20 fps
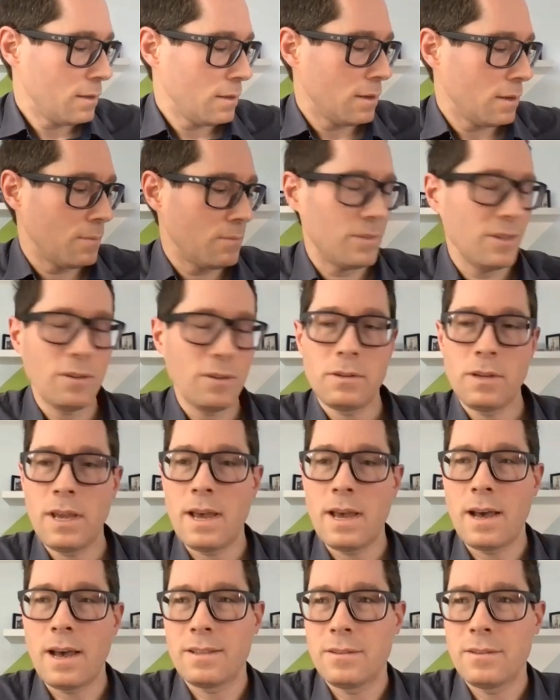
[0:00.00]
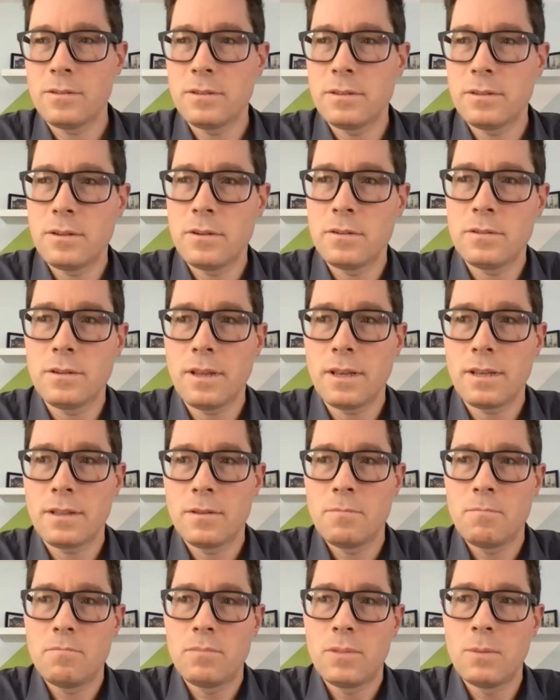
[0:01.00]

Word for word: Um, so yeah, those those are like the